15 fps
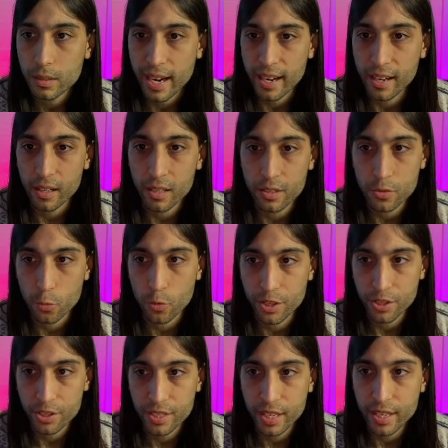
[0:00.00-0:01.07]
errors when
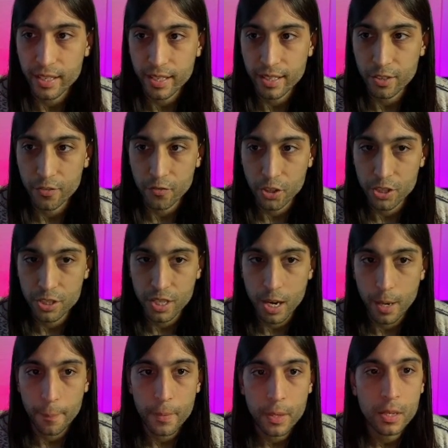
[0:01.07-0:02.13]
you're sending it the first
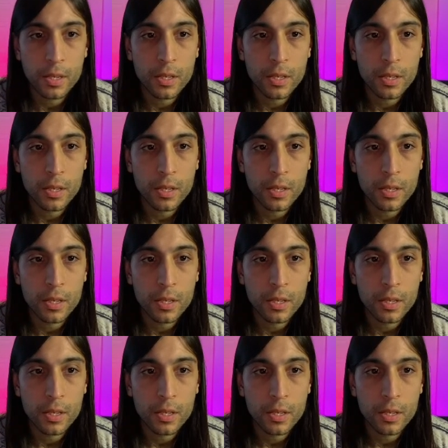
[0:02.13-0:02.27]
time.